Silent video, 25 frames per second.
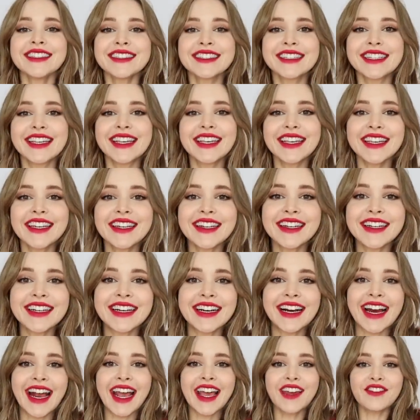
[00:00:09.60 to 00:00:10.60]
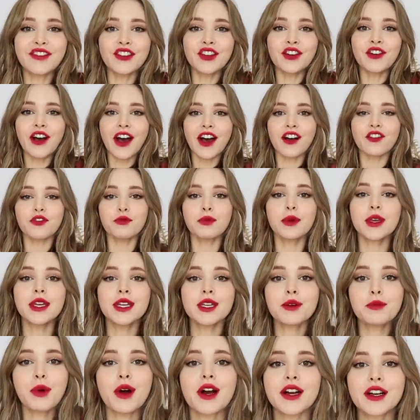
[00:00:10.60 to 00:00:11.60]
Here. If you have
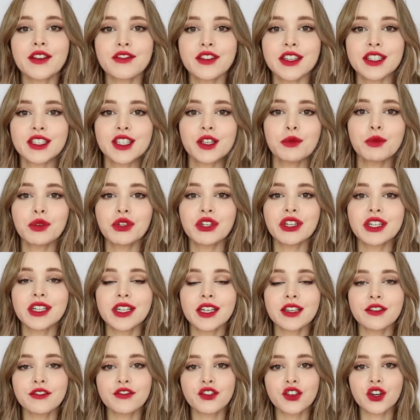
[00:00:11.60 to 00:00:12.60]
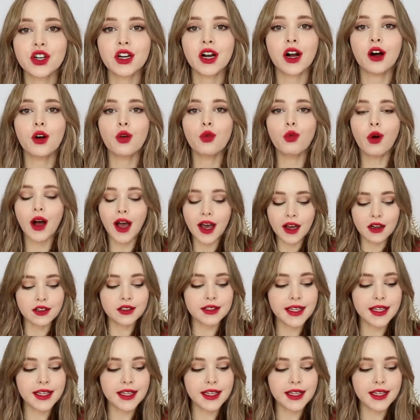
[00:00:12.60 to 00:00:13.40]
been a part of this community for a while